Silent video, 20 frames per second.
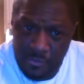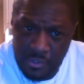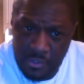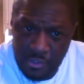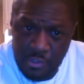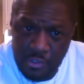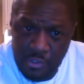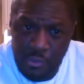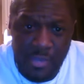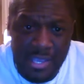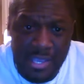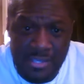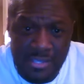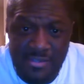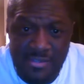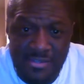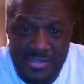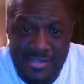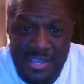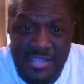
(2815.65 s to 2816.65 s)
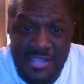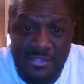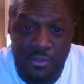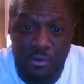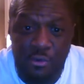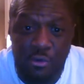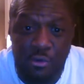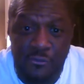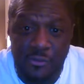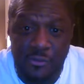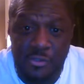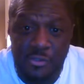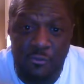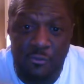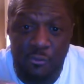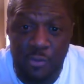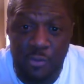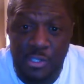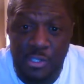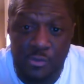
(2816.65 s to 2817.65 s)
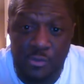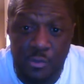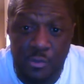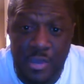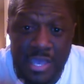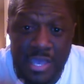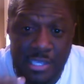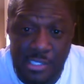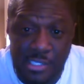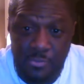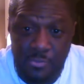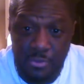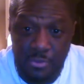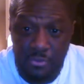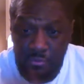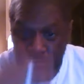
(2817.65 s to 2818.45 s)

to exercise the office of ritual expert.